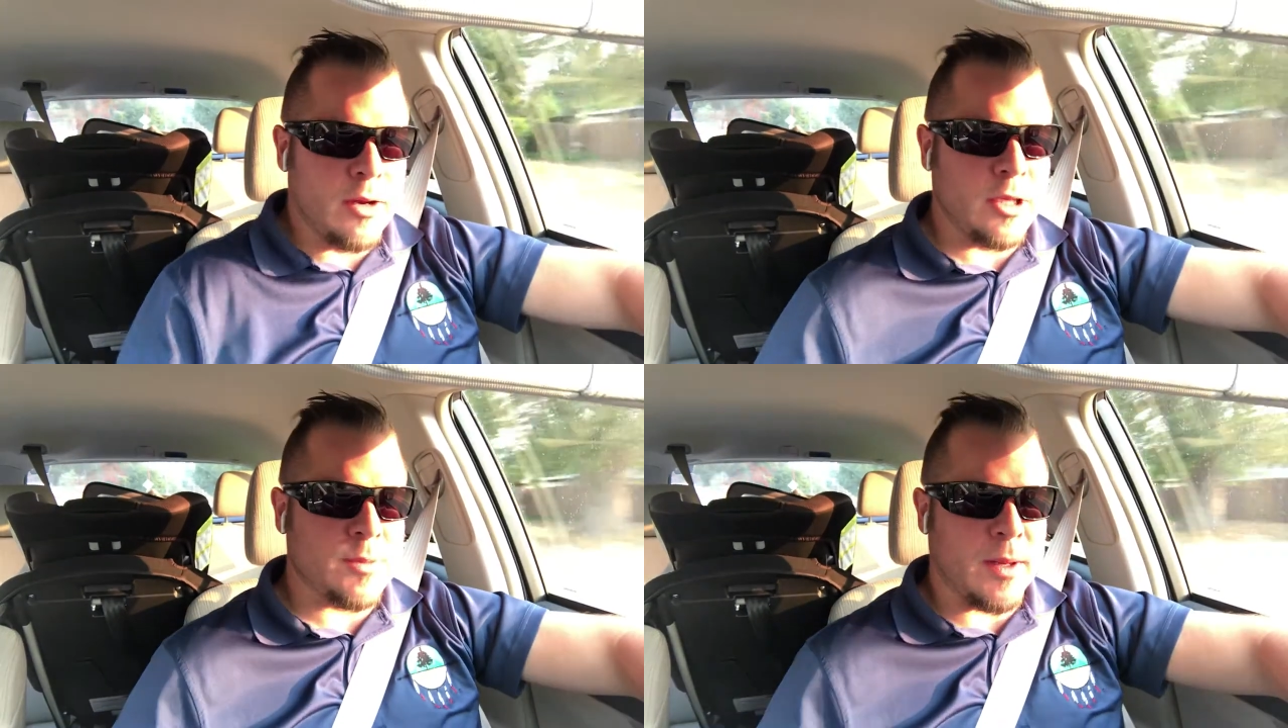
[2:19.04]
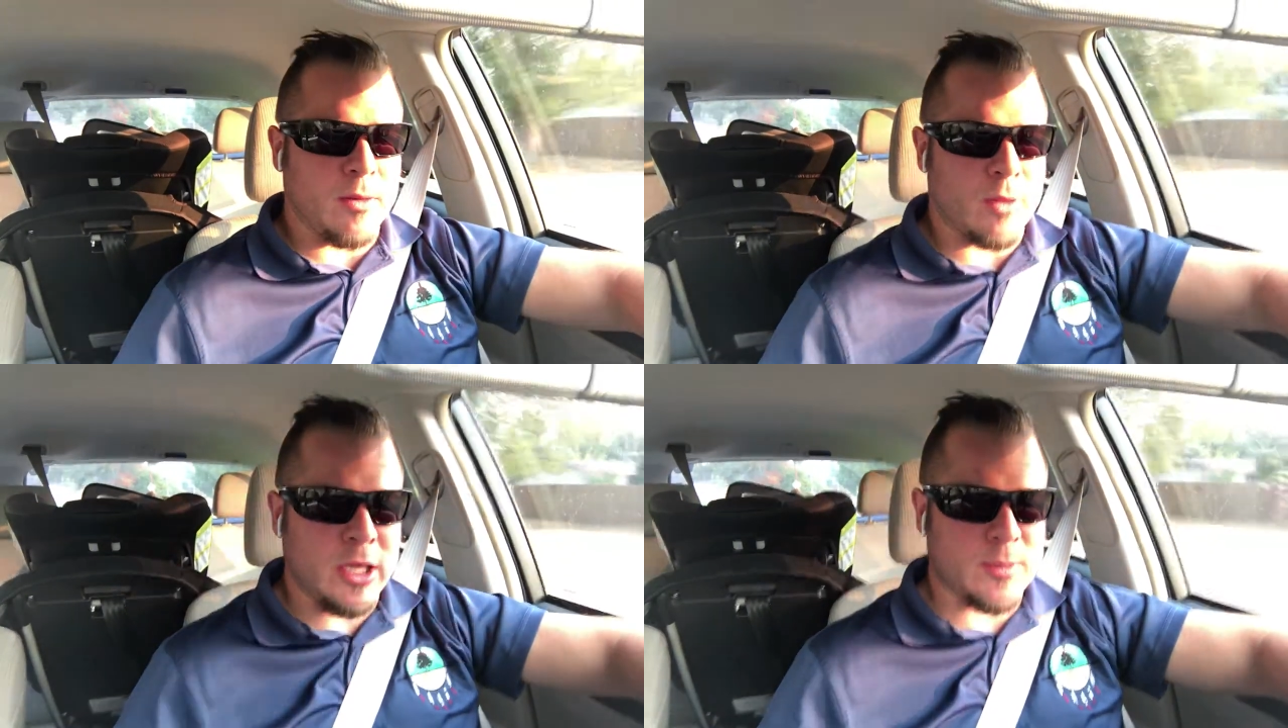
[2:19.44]
it's been
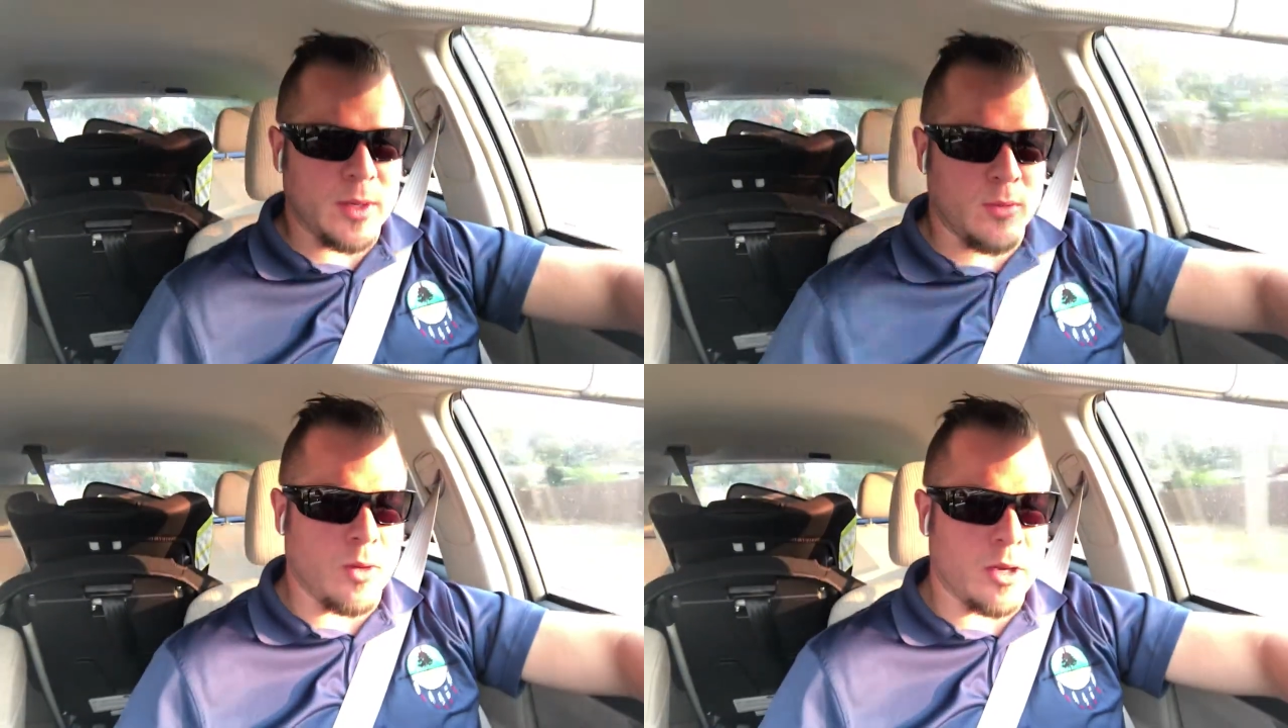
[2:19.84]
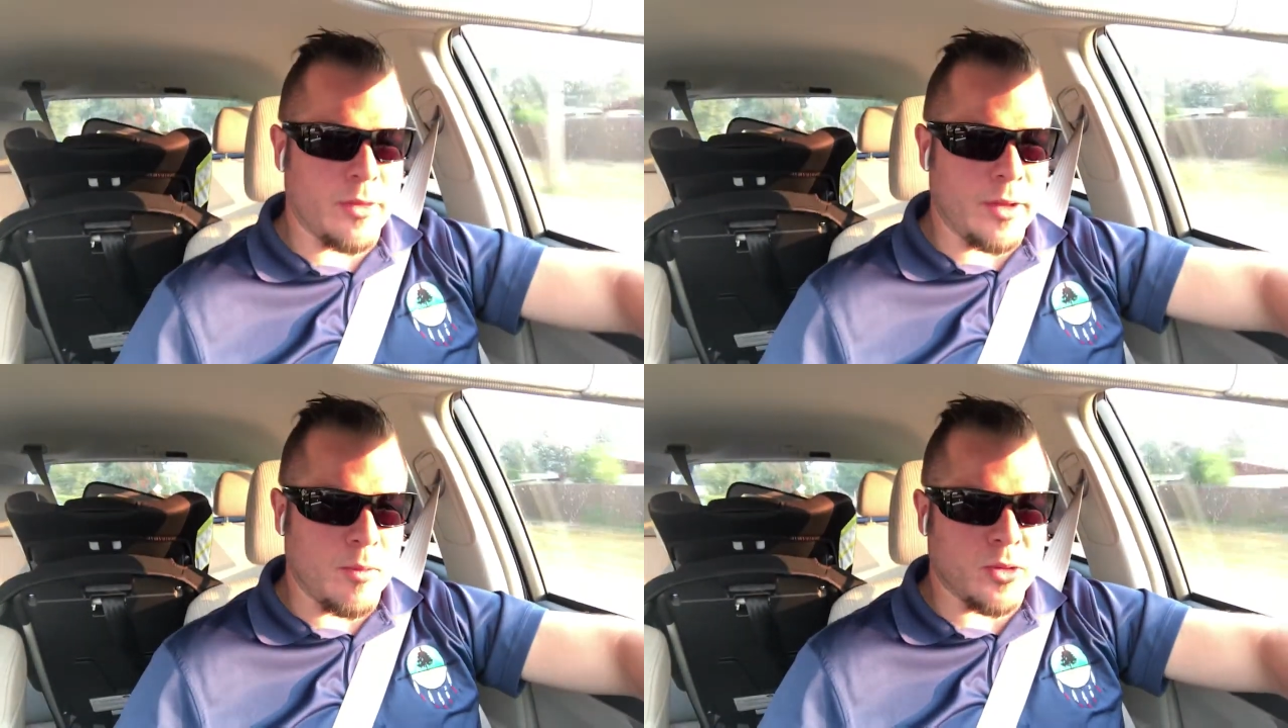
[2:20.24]
a, it's been one
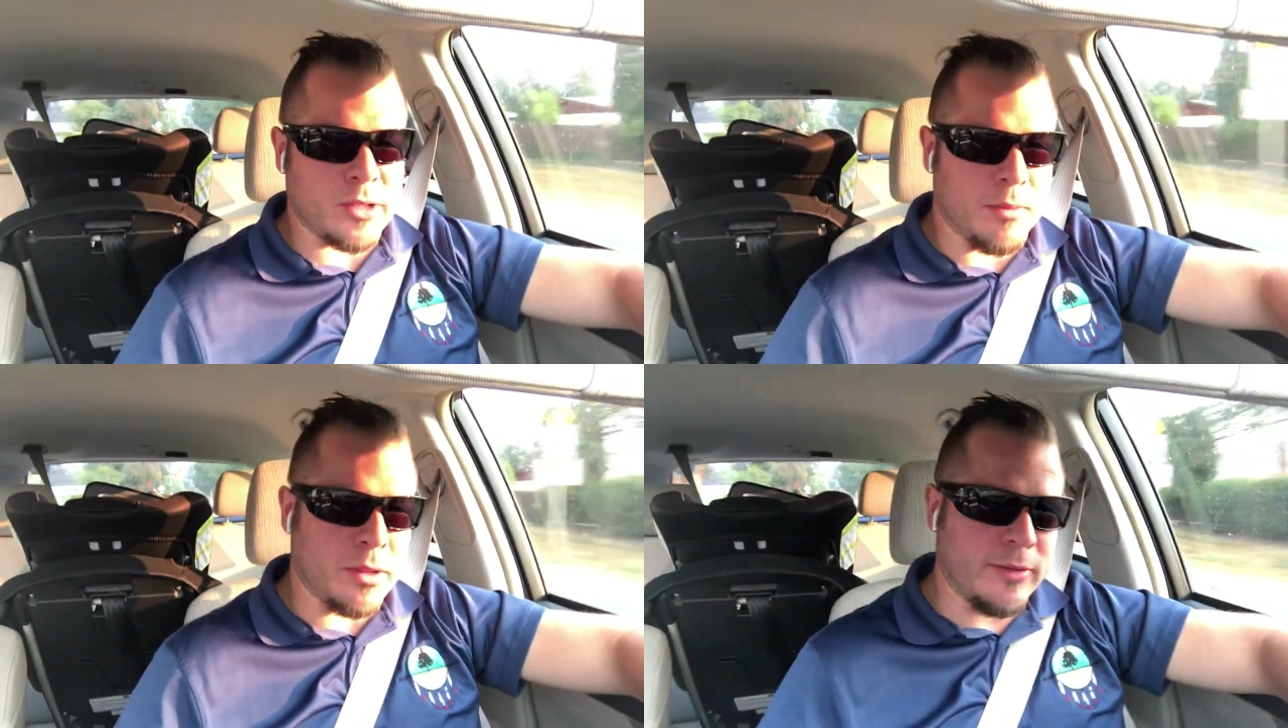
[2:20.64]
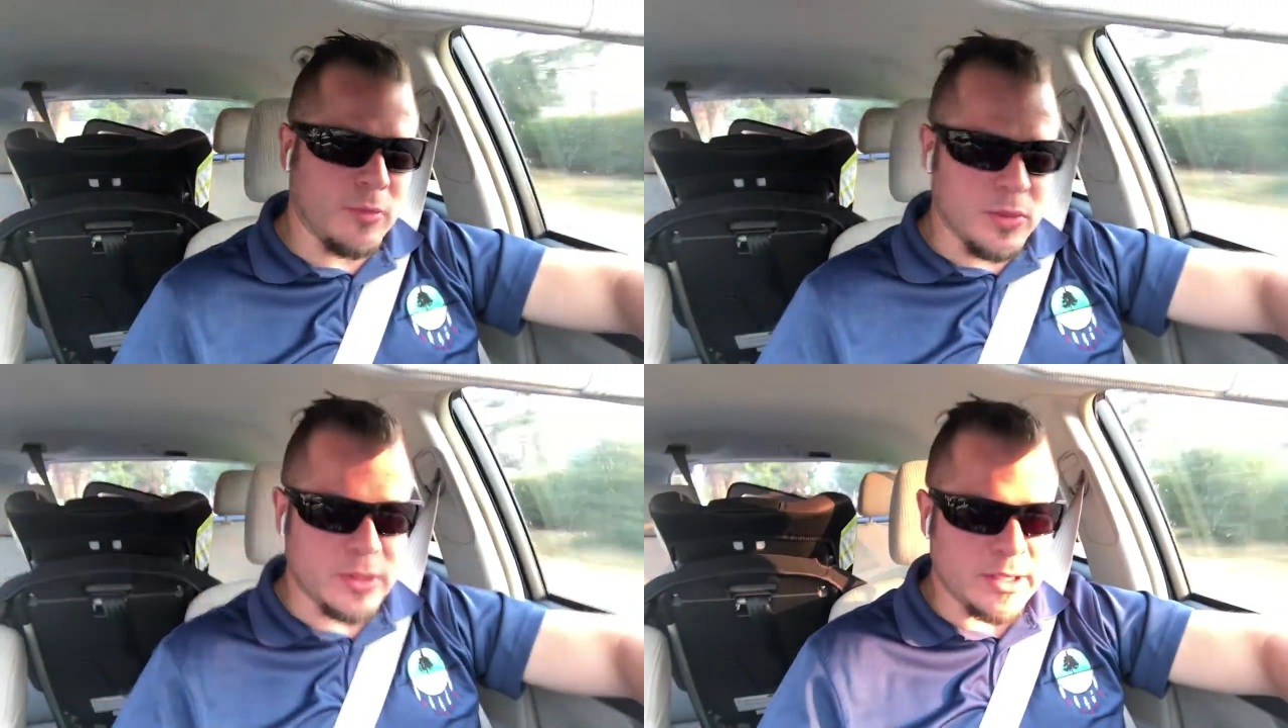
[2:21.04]
of the most
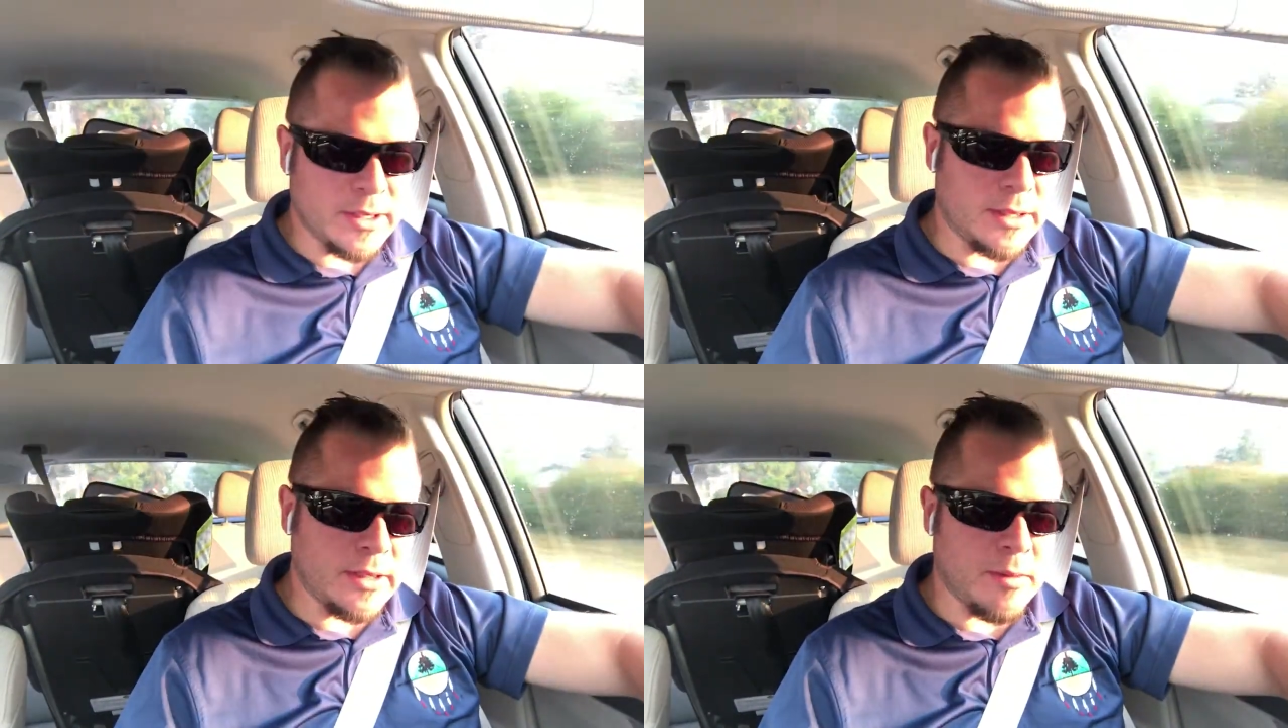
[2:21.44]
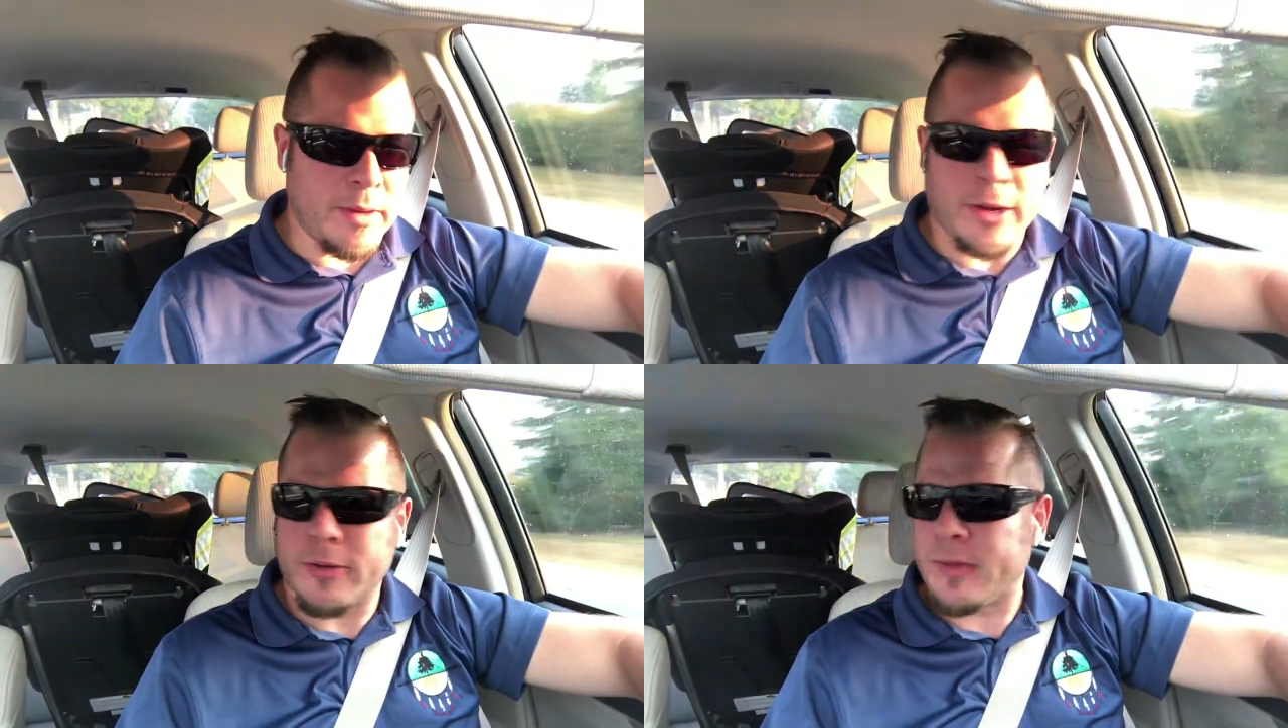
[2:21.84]
unbelievable seasons as a
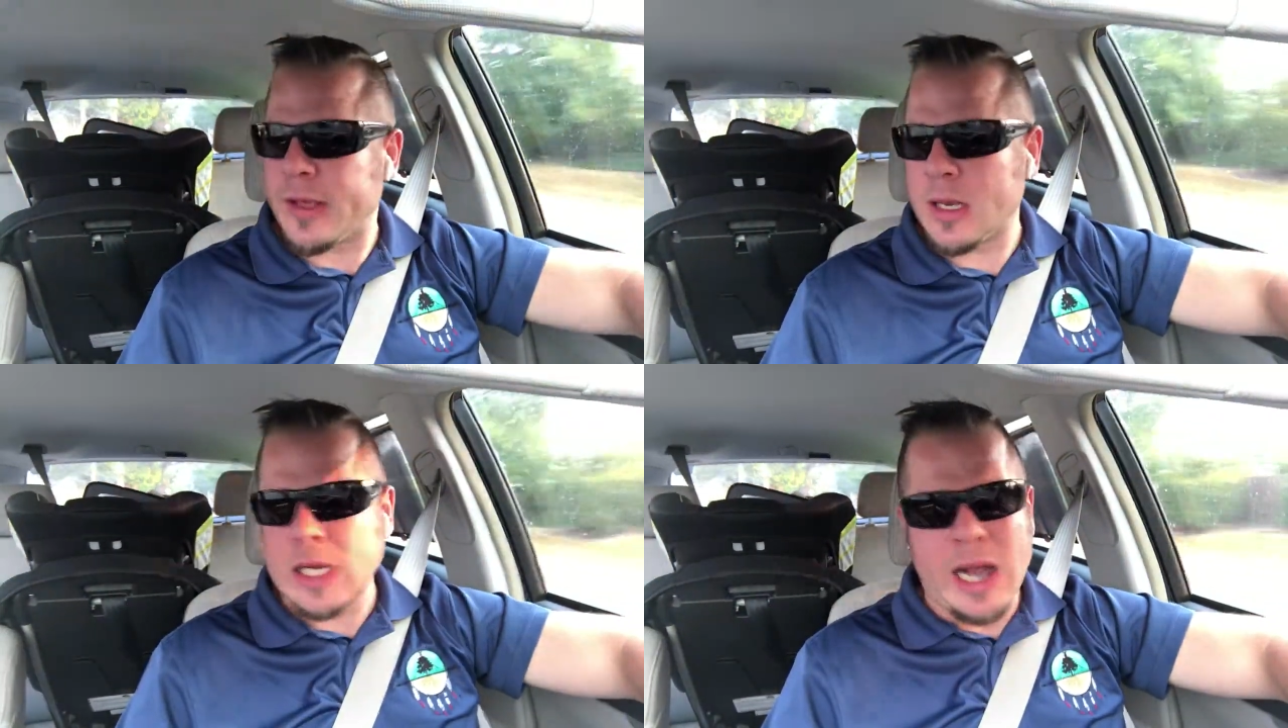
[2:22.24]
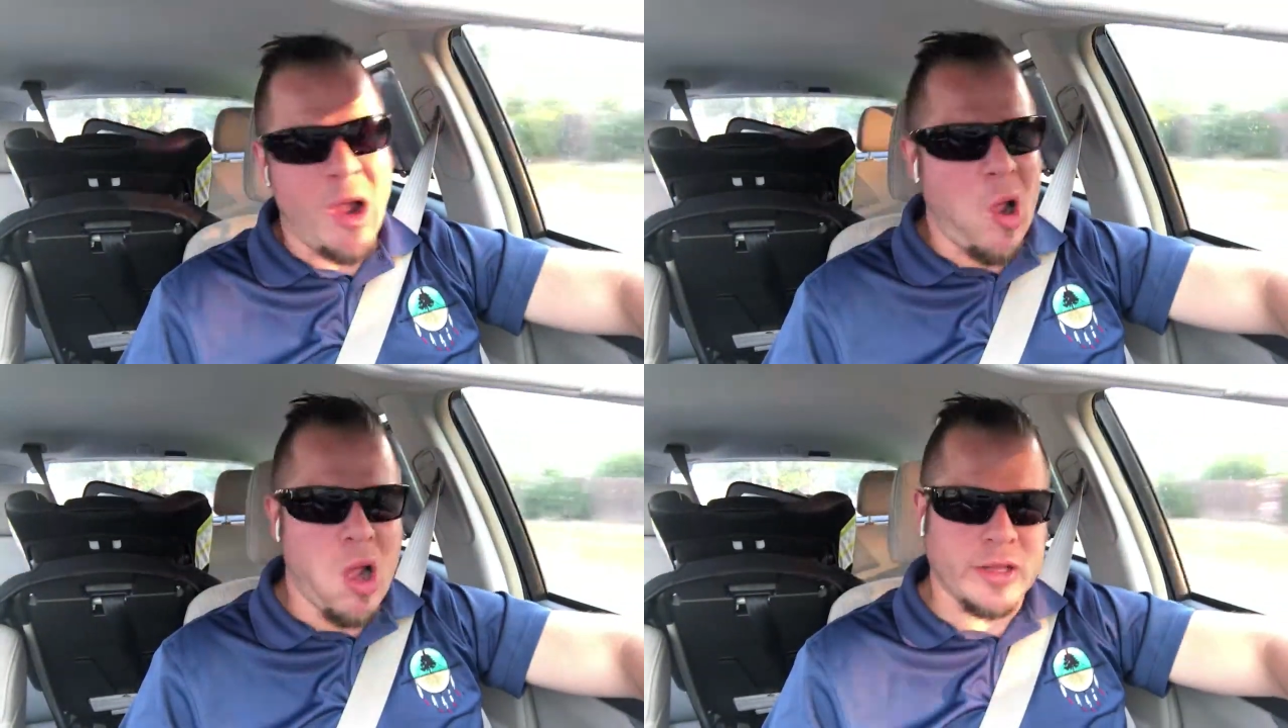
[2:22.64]
Mariner
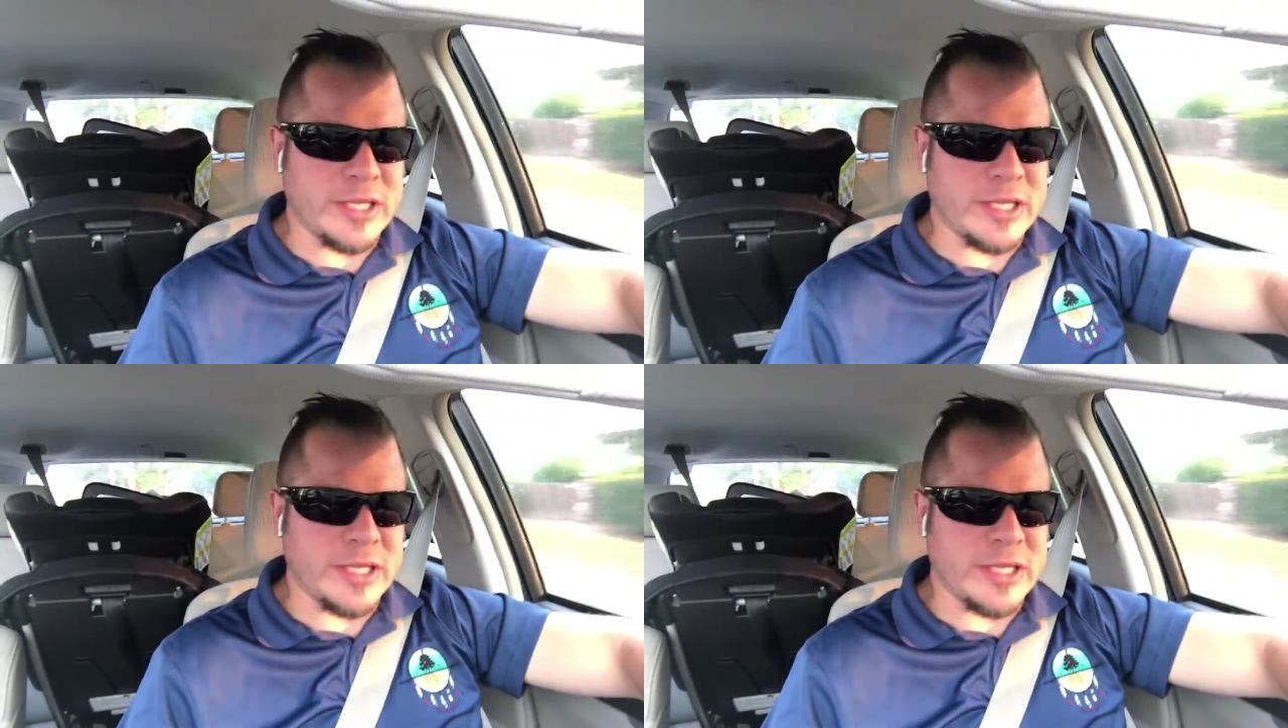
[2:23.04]
fan.